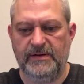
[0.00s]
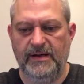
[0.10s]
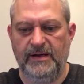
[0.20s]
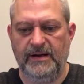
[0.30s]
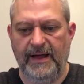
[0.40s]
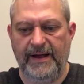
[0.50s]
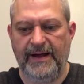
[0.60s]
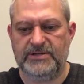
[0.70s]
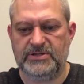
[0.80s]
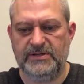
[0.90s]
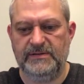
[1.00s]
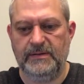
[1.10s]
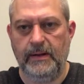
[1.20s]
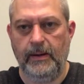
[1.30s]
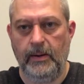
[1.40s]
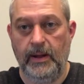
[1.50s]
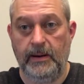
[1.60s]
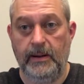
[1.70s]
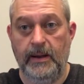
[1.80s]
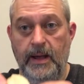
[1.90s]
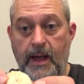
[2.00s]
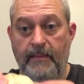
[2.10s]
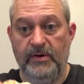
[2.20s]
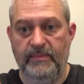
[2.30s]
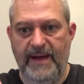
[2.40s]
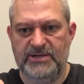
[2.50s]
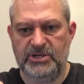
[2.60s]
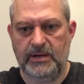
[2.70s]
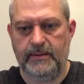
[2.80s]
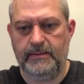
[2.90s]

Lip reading: And I can actually, hold on, I'm gonna do magic.